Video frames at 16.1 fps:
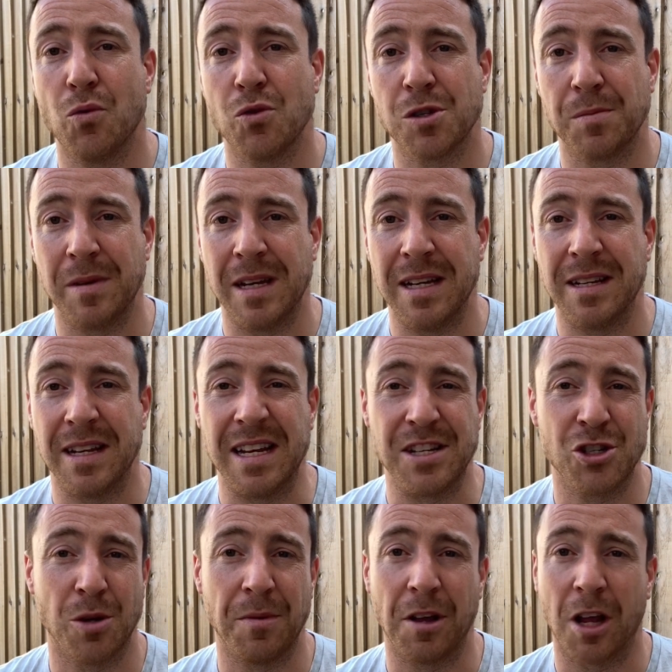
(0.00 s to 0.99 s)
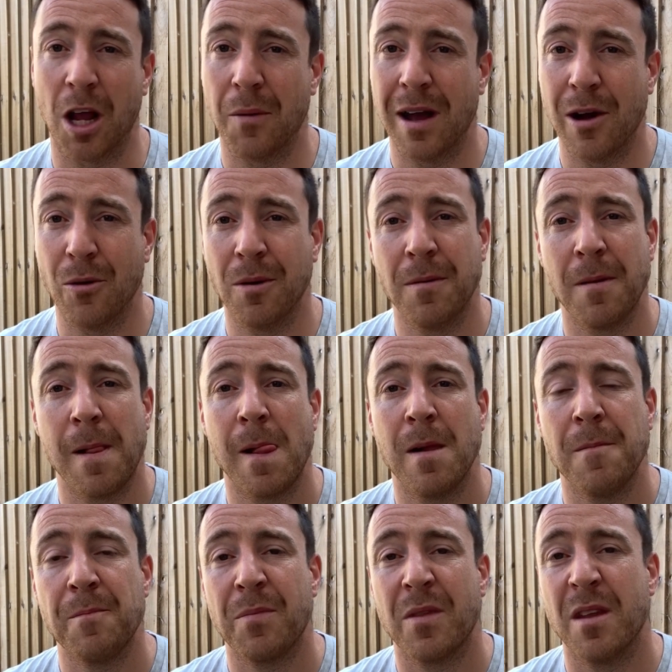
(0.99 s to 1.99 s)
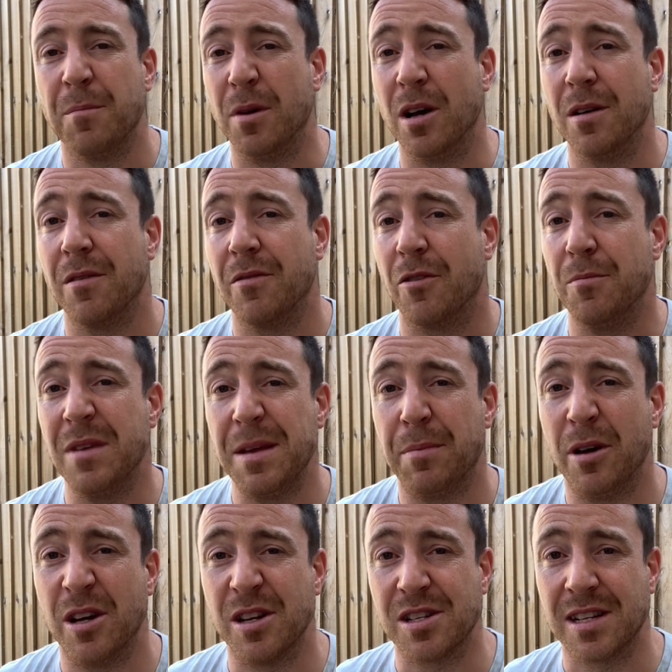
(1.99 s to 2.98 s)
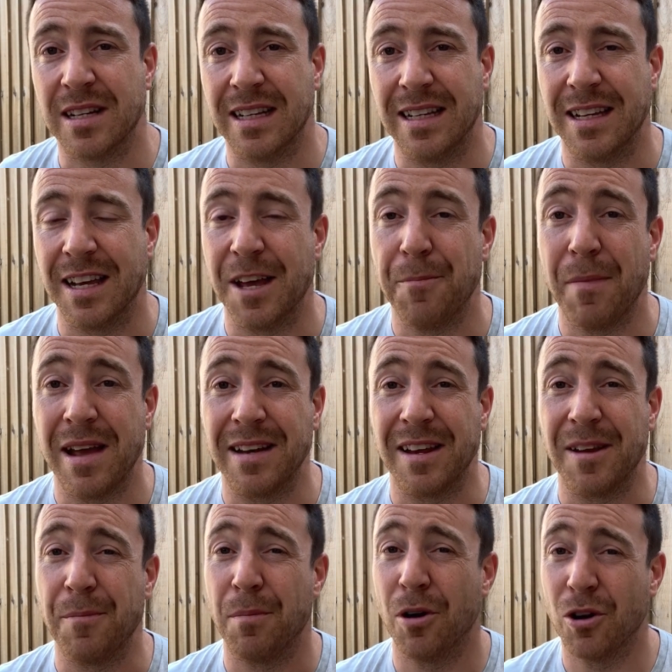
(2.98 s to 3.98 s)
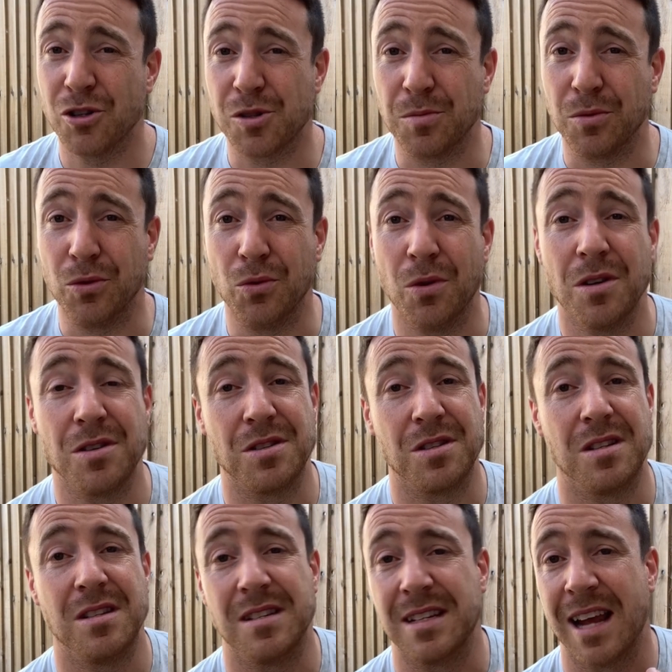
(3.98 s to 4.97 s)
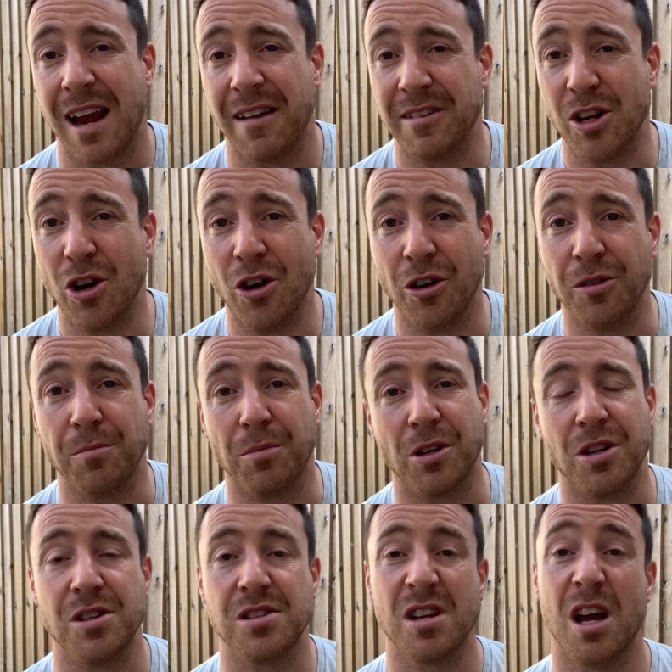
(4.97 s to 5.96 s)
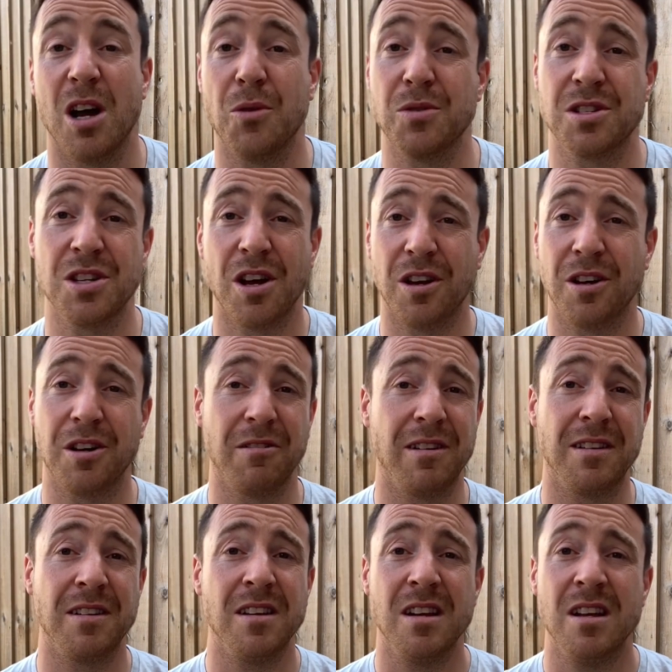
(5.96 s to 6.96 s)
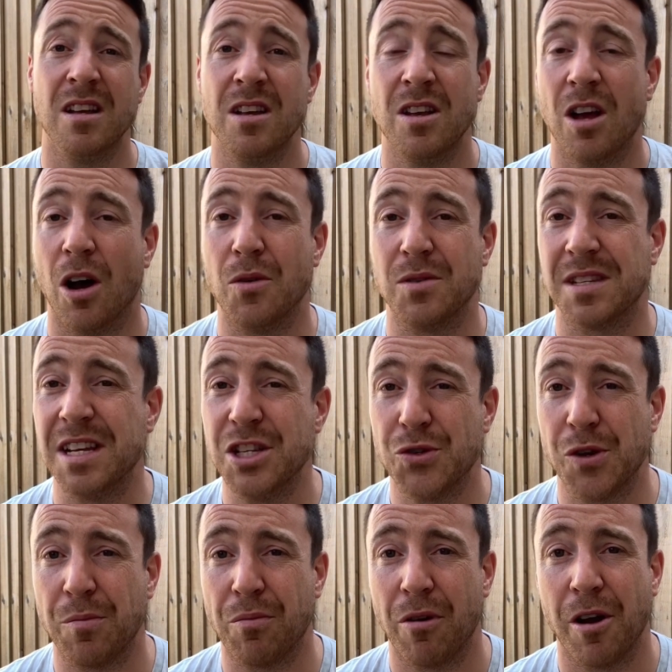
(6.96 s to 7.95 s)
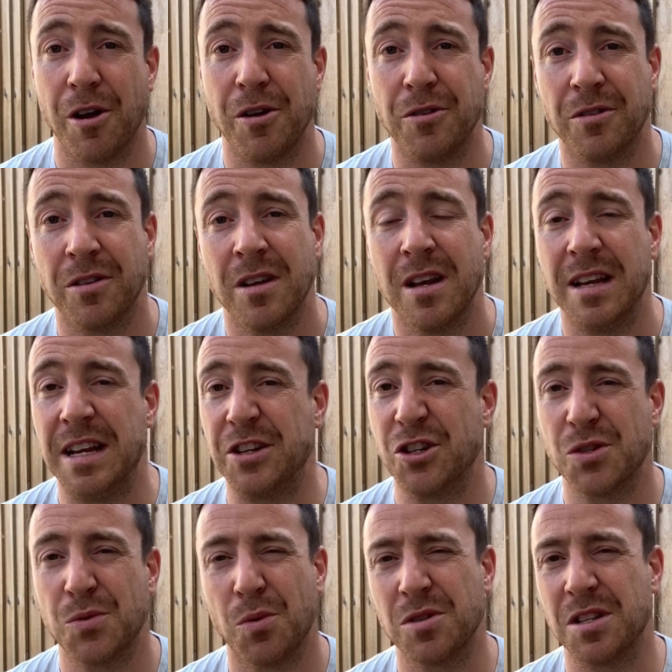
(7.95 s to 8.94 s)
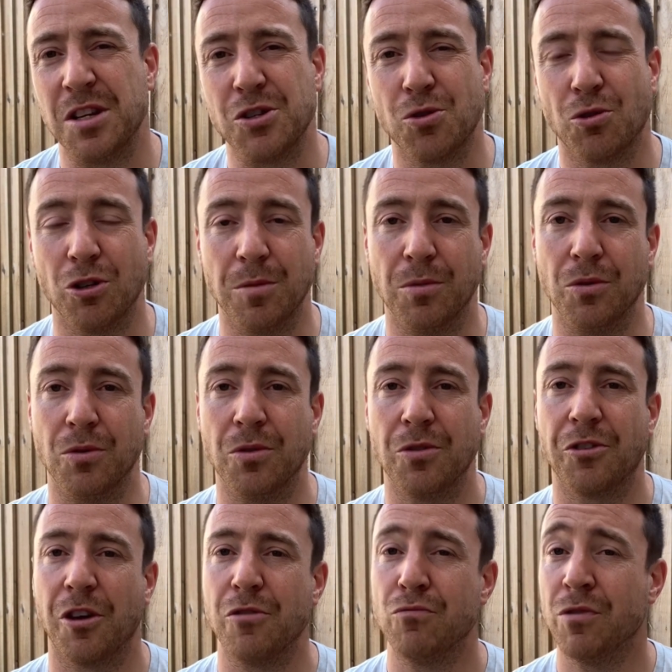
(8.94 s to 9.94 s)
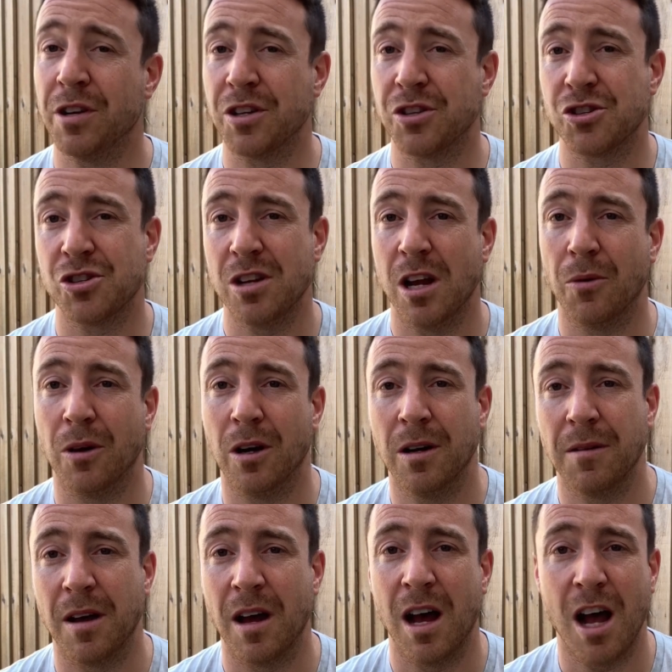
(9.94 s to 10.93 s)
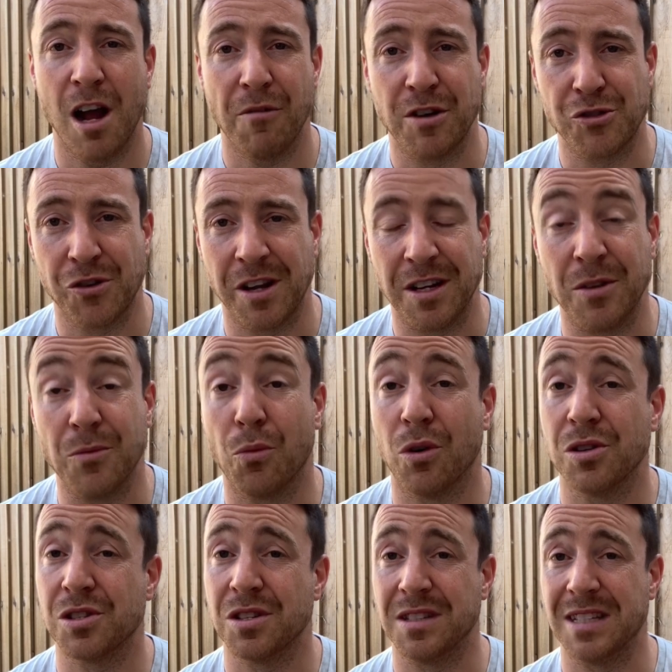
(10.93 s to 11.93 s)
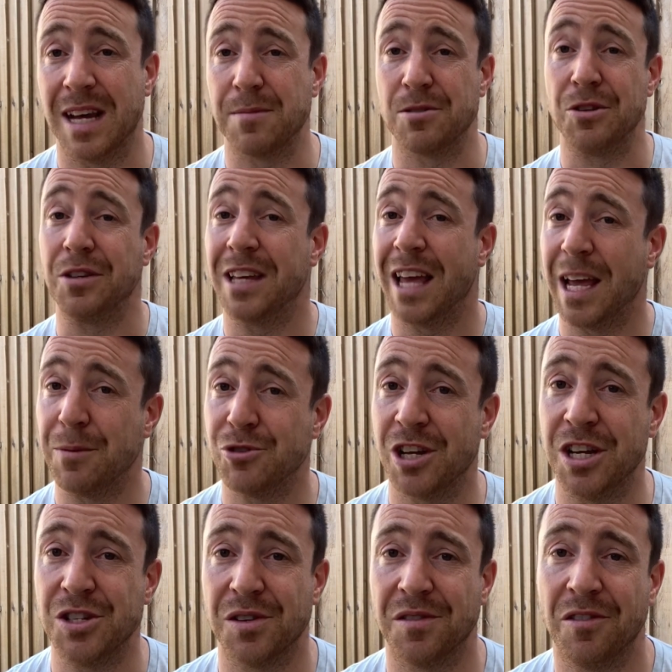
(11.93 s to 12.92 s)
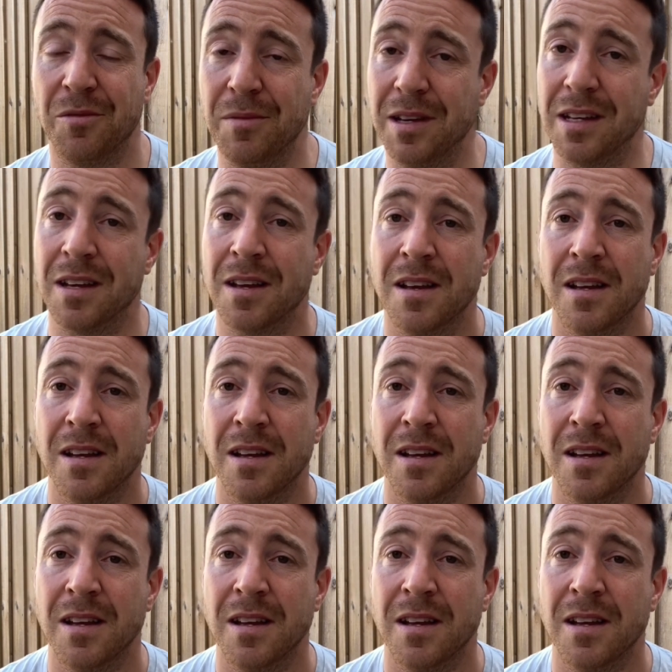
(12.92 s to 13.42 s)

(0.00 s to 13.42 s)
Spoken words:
speed each time they go out, but for me personally, it made it impossible to carry it on because I was tiring, I was injury prone, and it just wasn't enjoyable. So running slower at heart rate training was the absolute game changer for me.